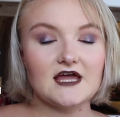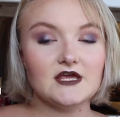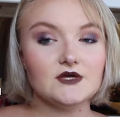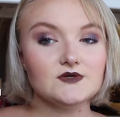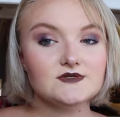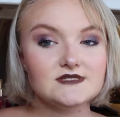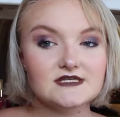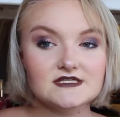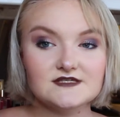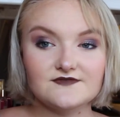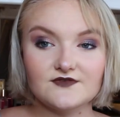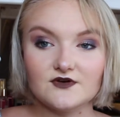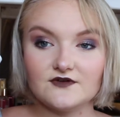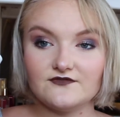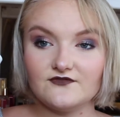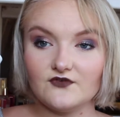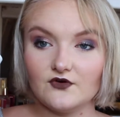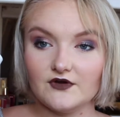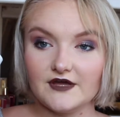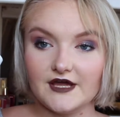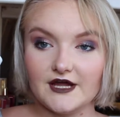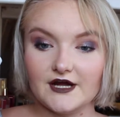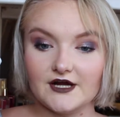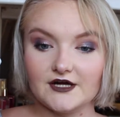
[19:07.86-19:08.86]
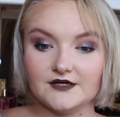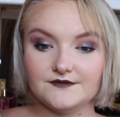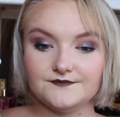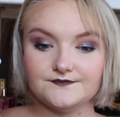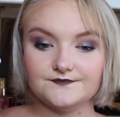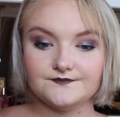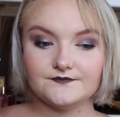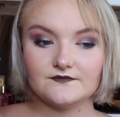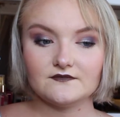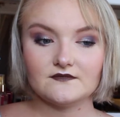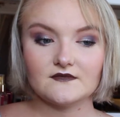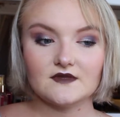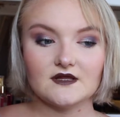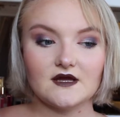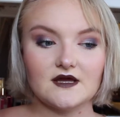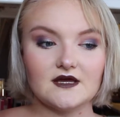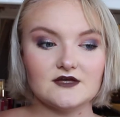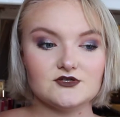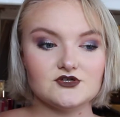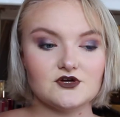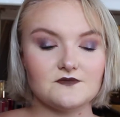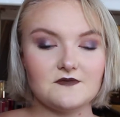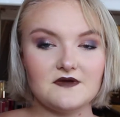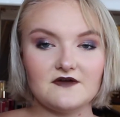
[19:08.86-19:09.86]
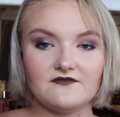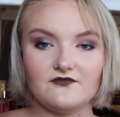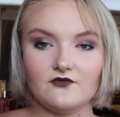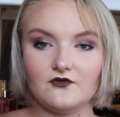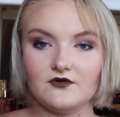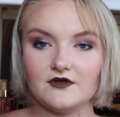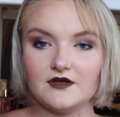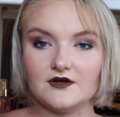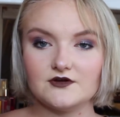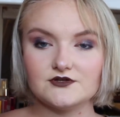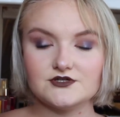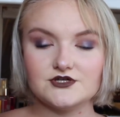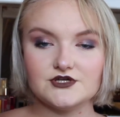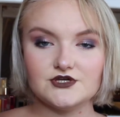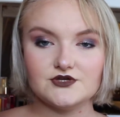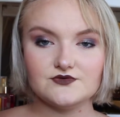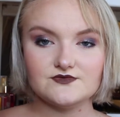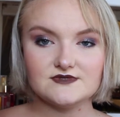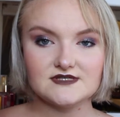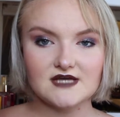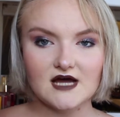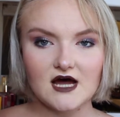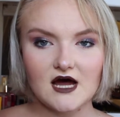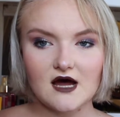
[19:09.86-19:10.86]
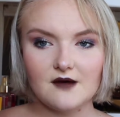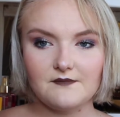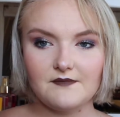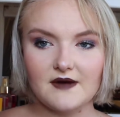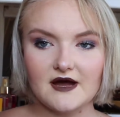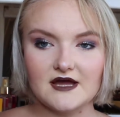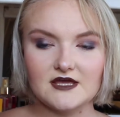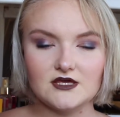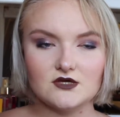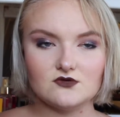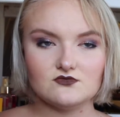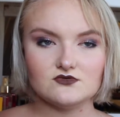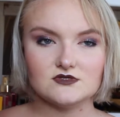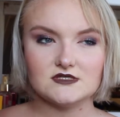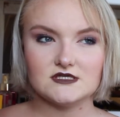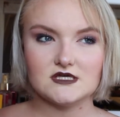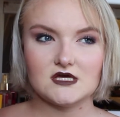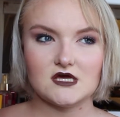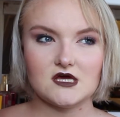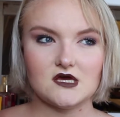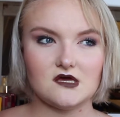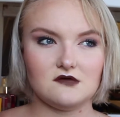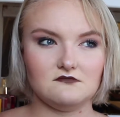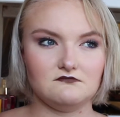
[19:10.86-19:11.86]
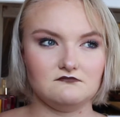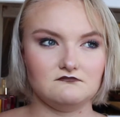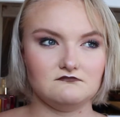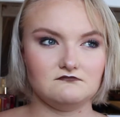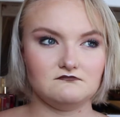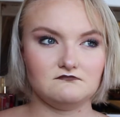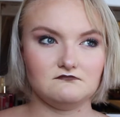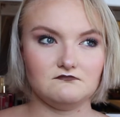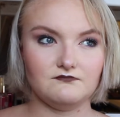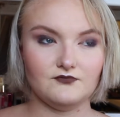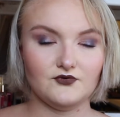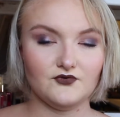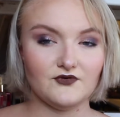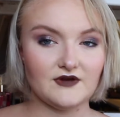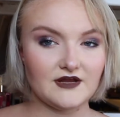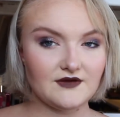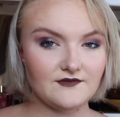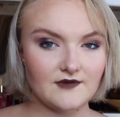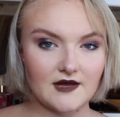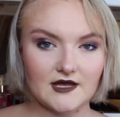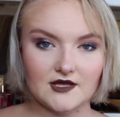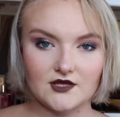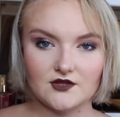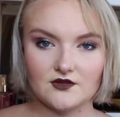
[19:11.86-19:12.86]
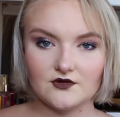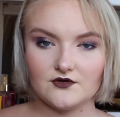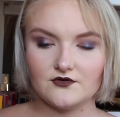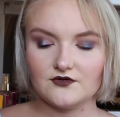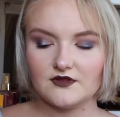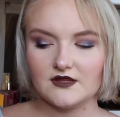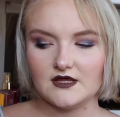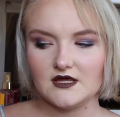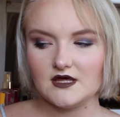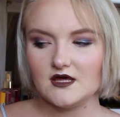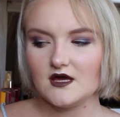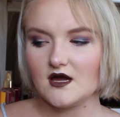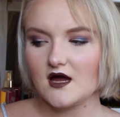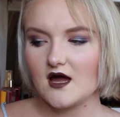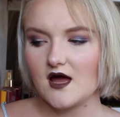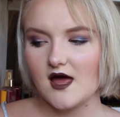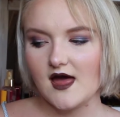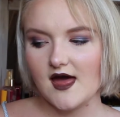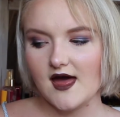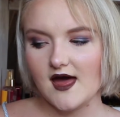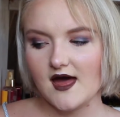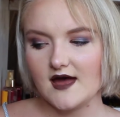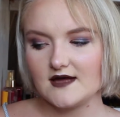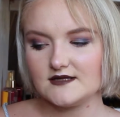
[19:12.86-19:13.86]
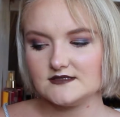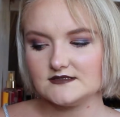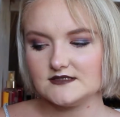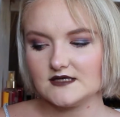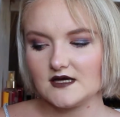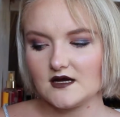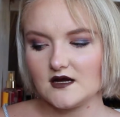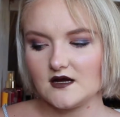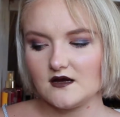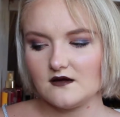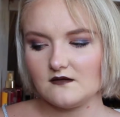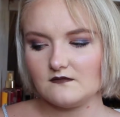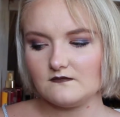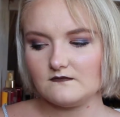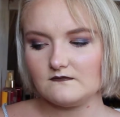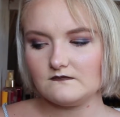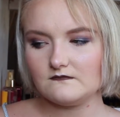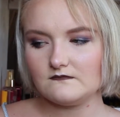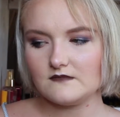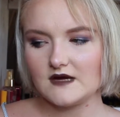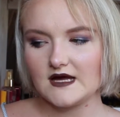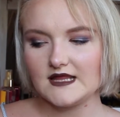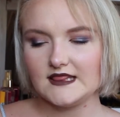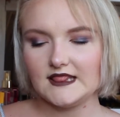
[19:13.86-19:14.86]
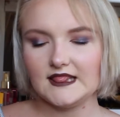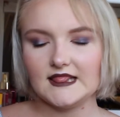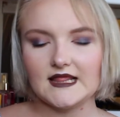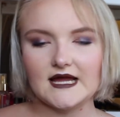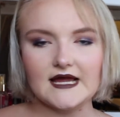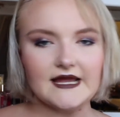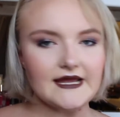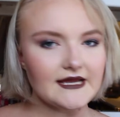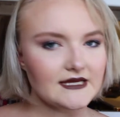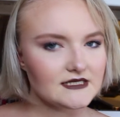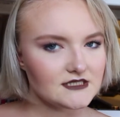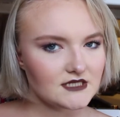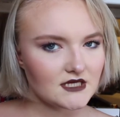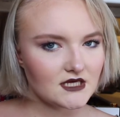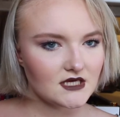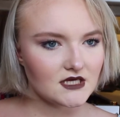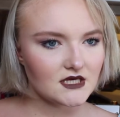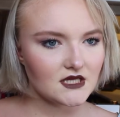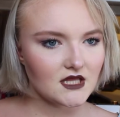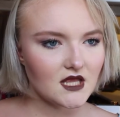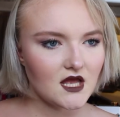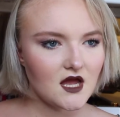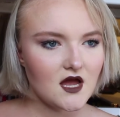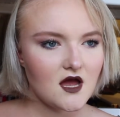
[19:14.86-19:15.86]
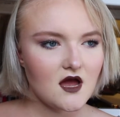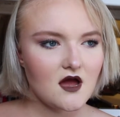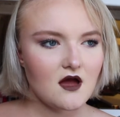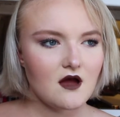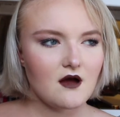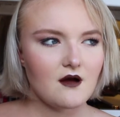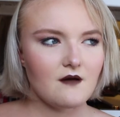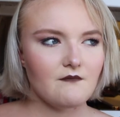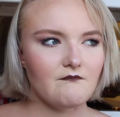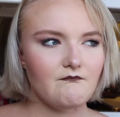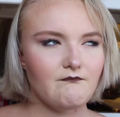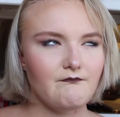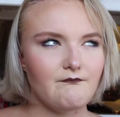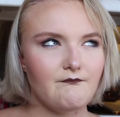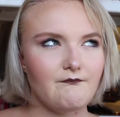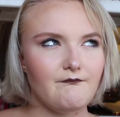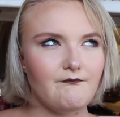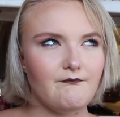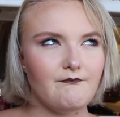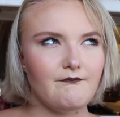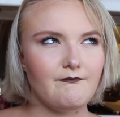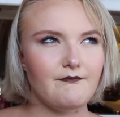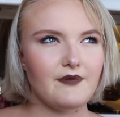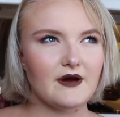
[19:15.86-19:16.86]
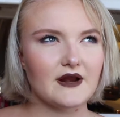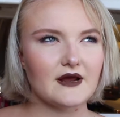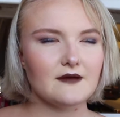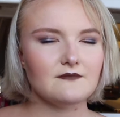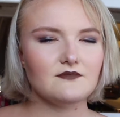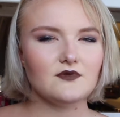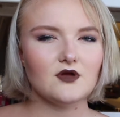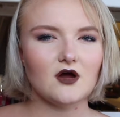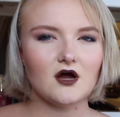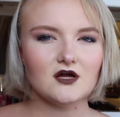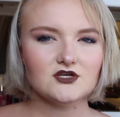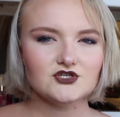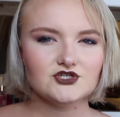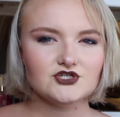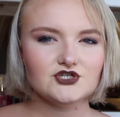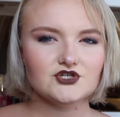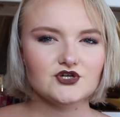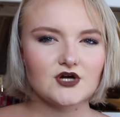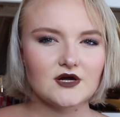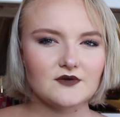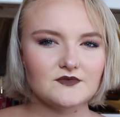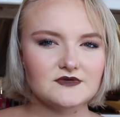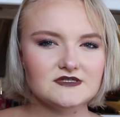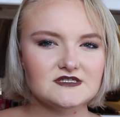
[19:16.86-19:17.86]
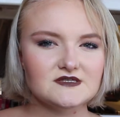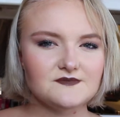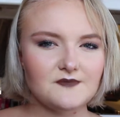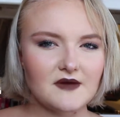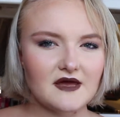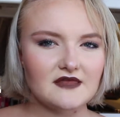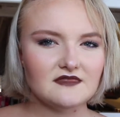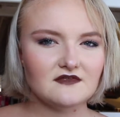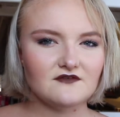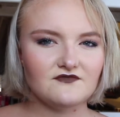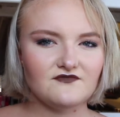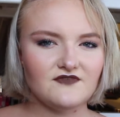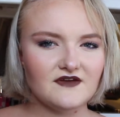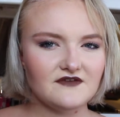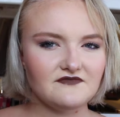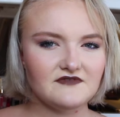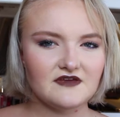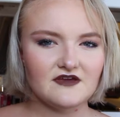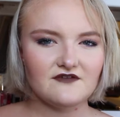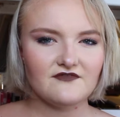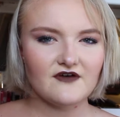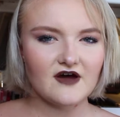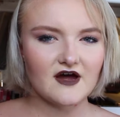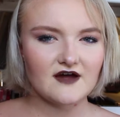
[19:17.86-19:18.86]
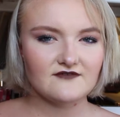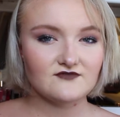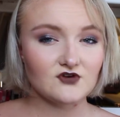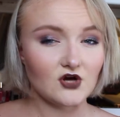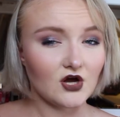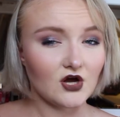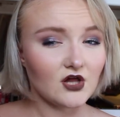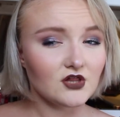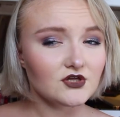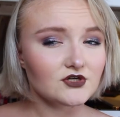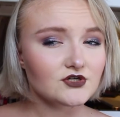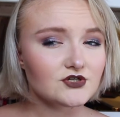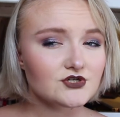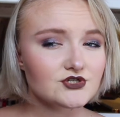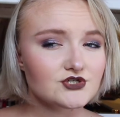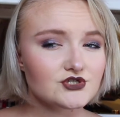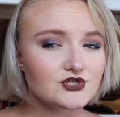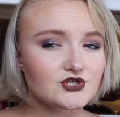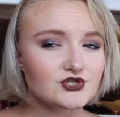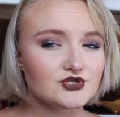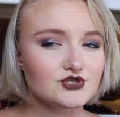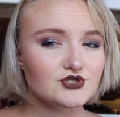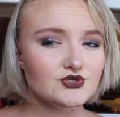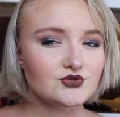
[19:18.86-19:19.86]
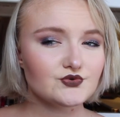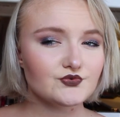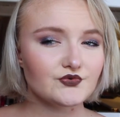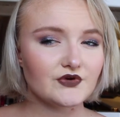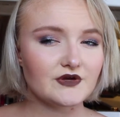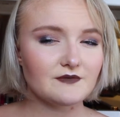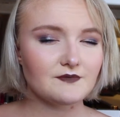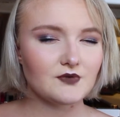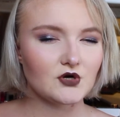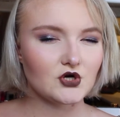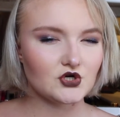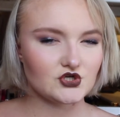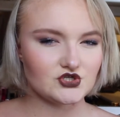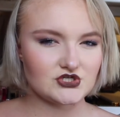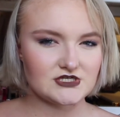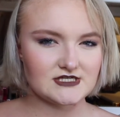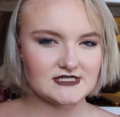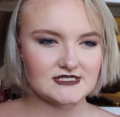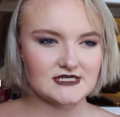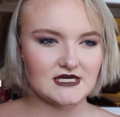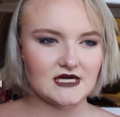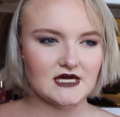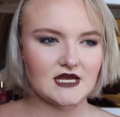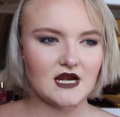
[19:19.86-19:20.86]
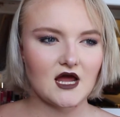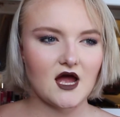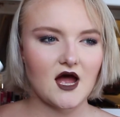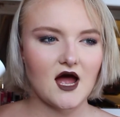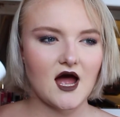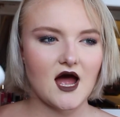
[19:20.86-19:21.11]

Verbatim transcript: I used this for a full year. It took me a full year to use up. I used it pretty regularly and um, I liked it but I'm not sure I would spend the $55 to repurchase it.